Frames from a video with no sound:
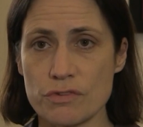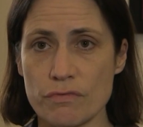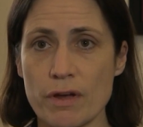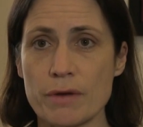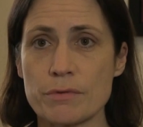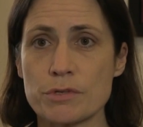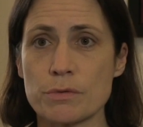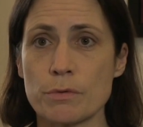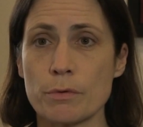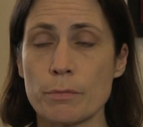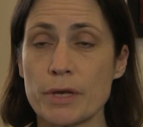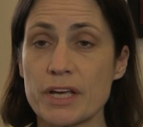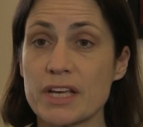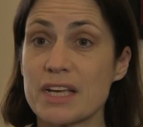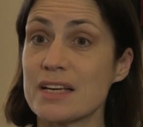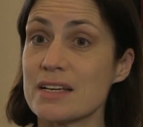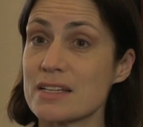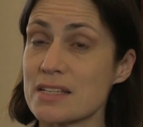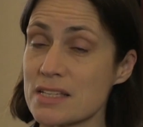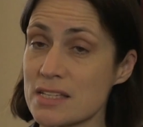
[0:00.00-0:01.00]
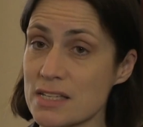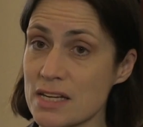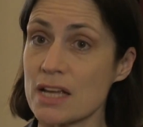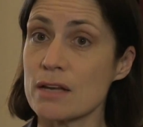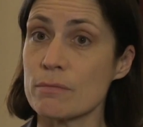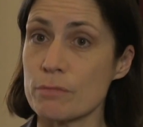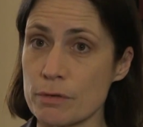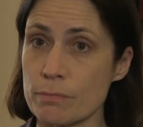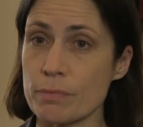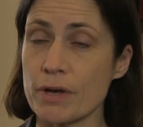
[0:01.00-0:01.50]
around him were making a
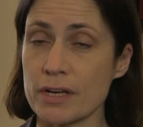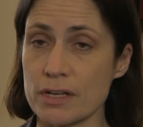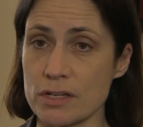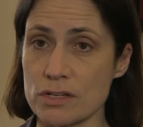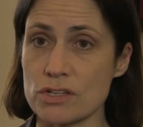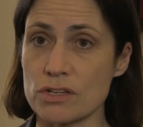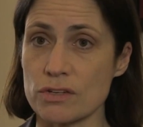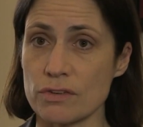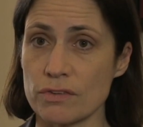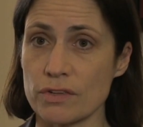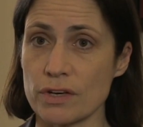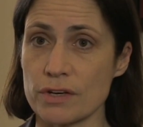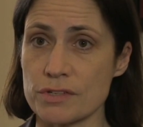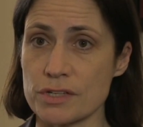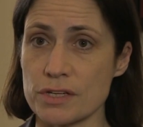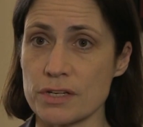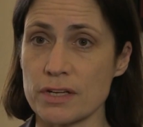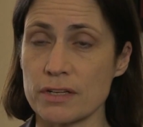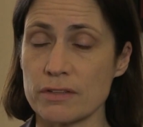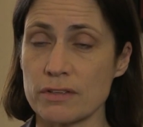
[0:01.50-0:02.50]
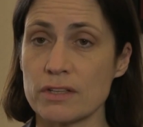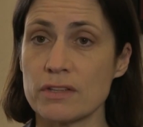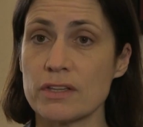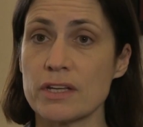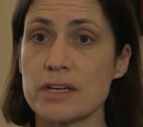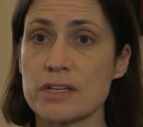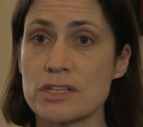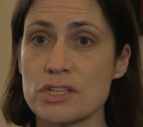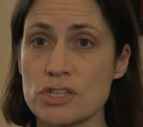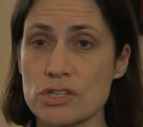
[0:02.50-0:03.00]
statement back in 2008 that
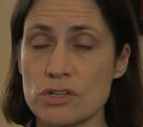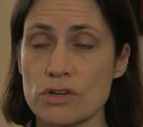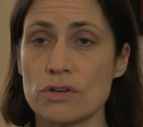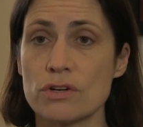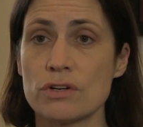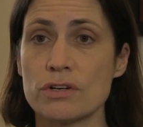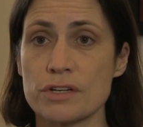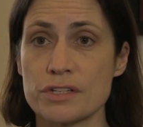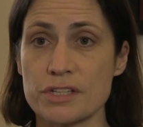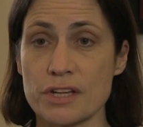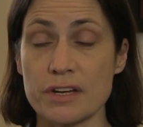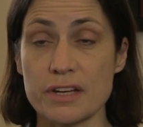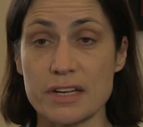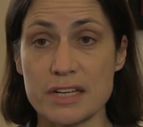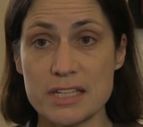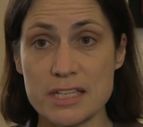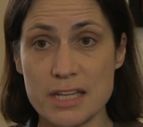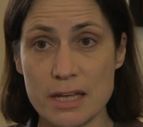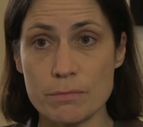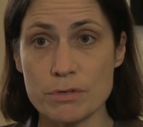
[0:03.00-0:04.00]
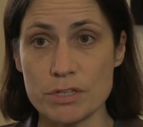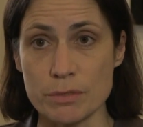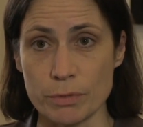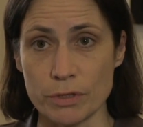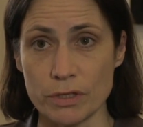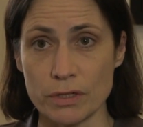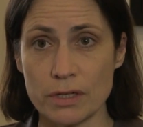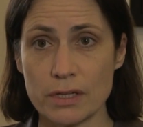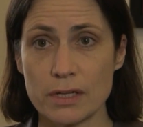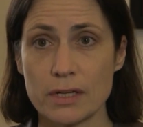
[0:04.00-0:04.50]
they saw as
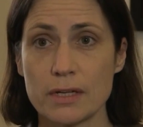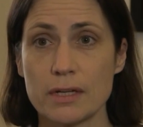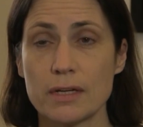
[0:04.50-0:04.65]
unacceptable